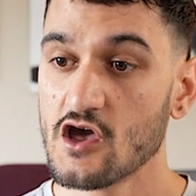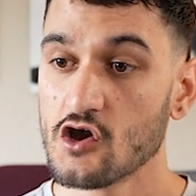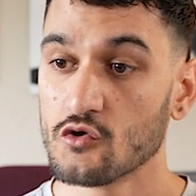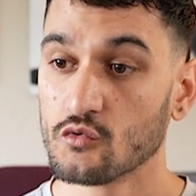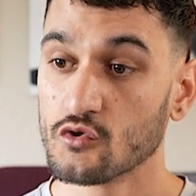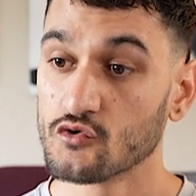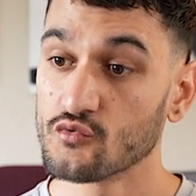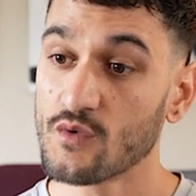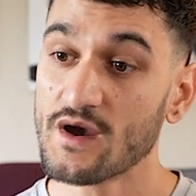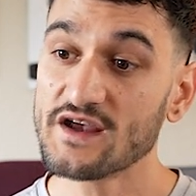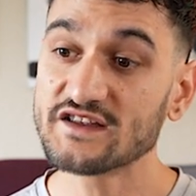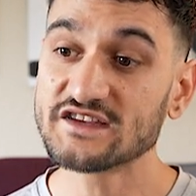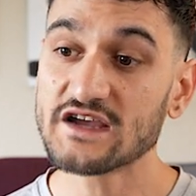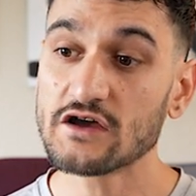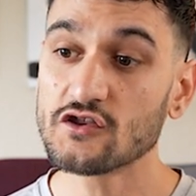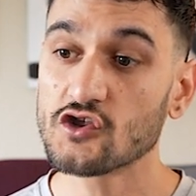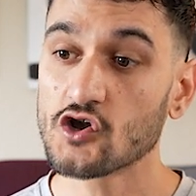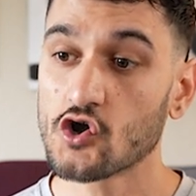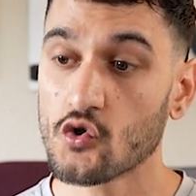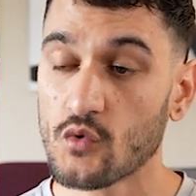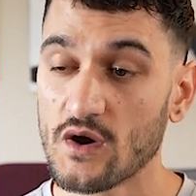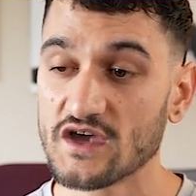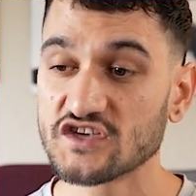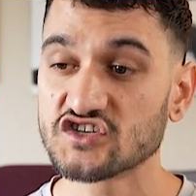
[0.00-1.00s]
we'd write down the
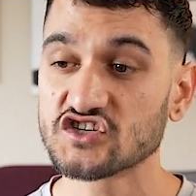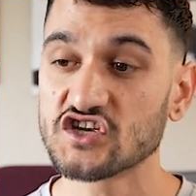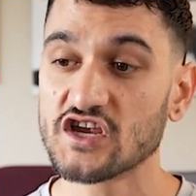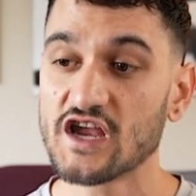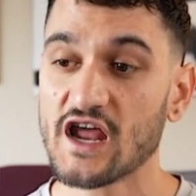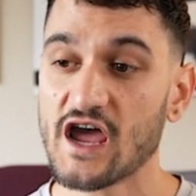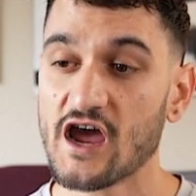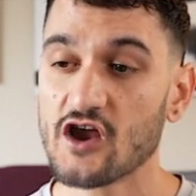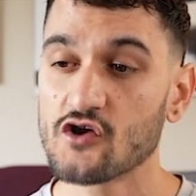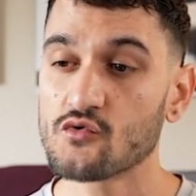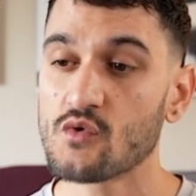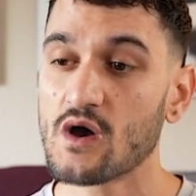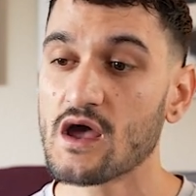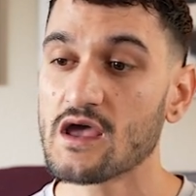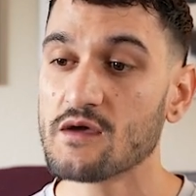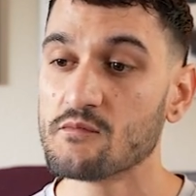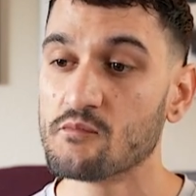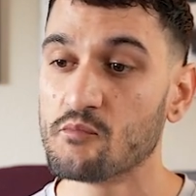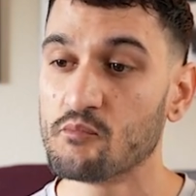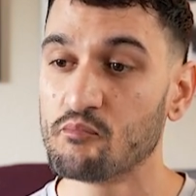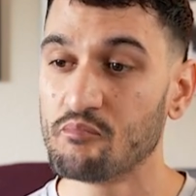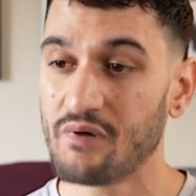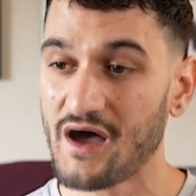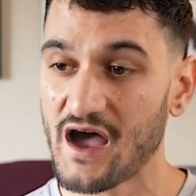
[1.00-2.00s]
question, how do I
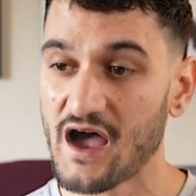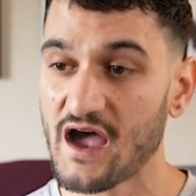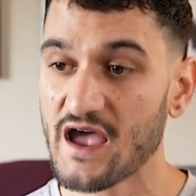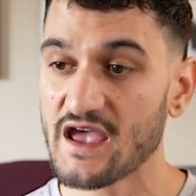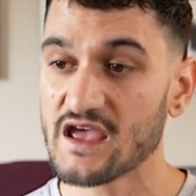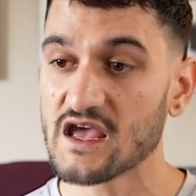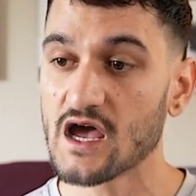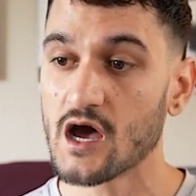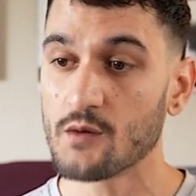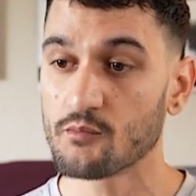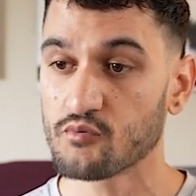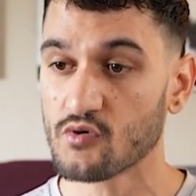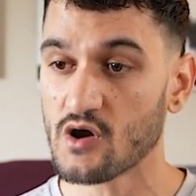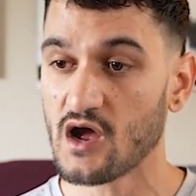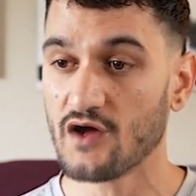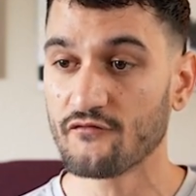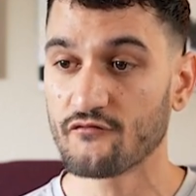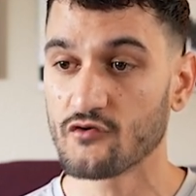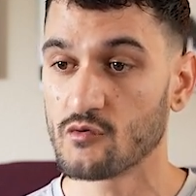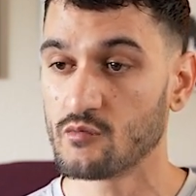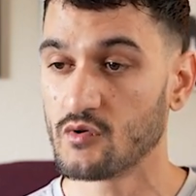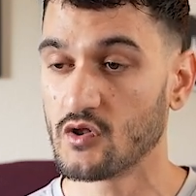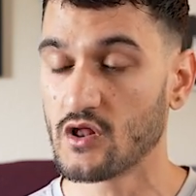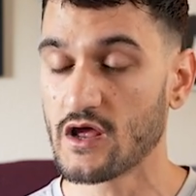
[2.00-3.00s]
buy a
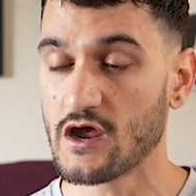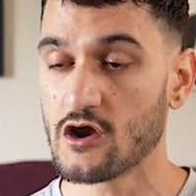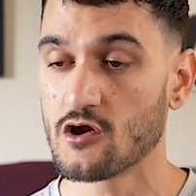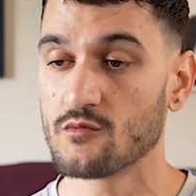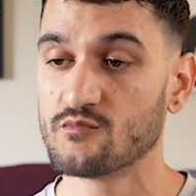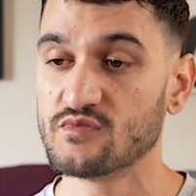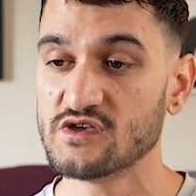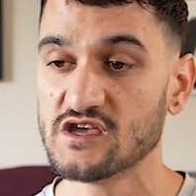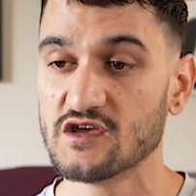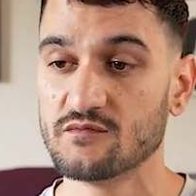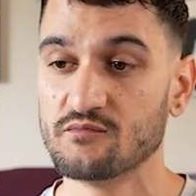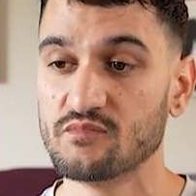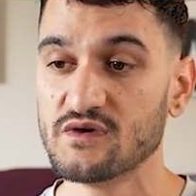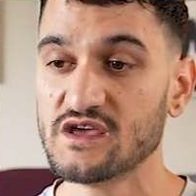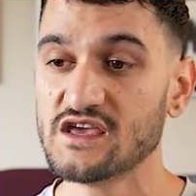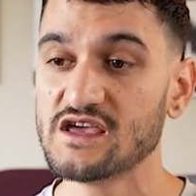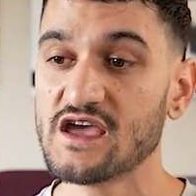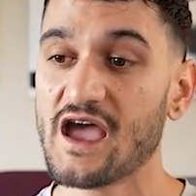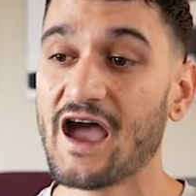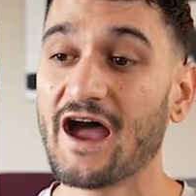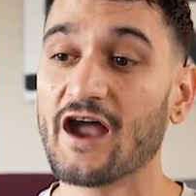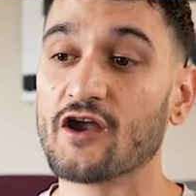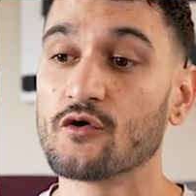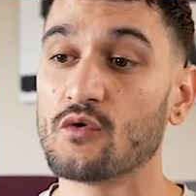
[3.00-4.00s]
profitable Airbnb?
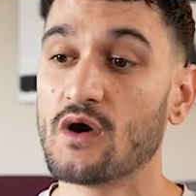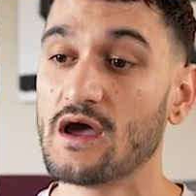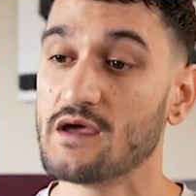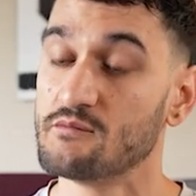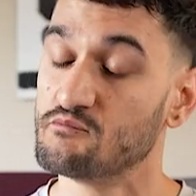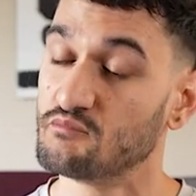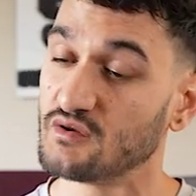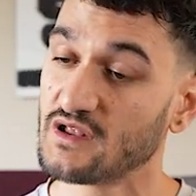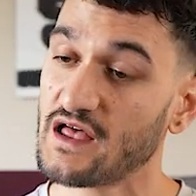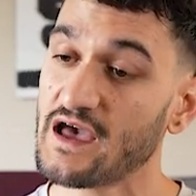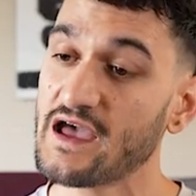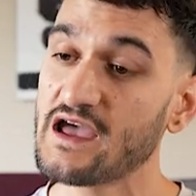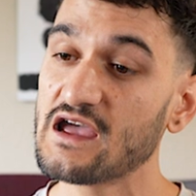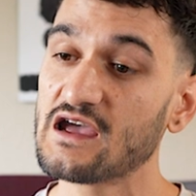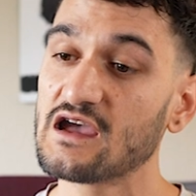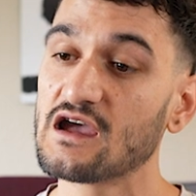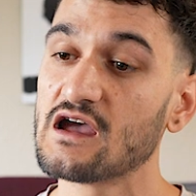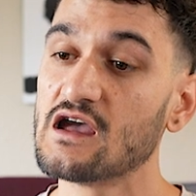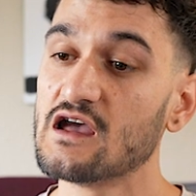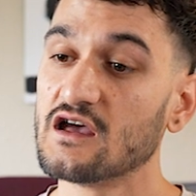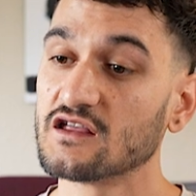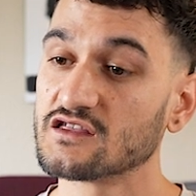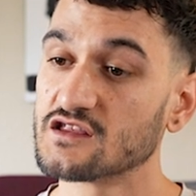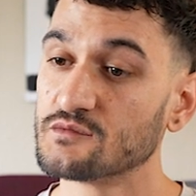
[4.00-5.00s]
How do I blank?
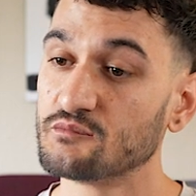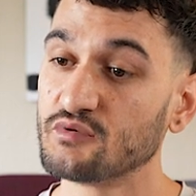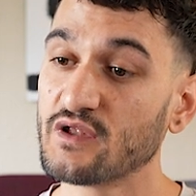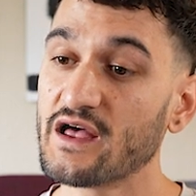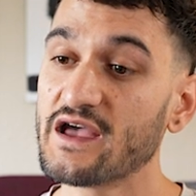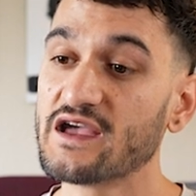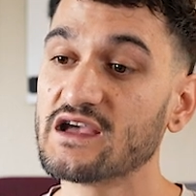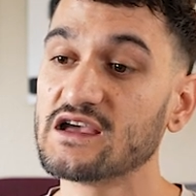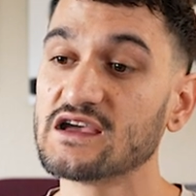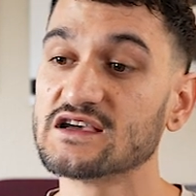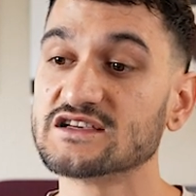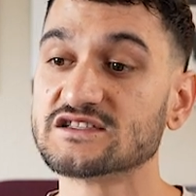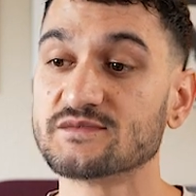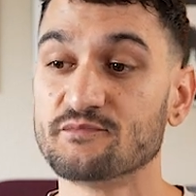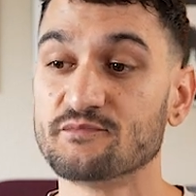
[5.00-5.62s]
The blank is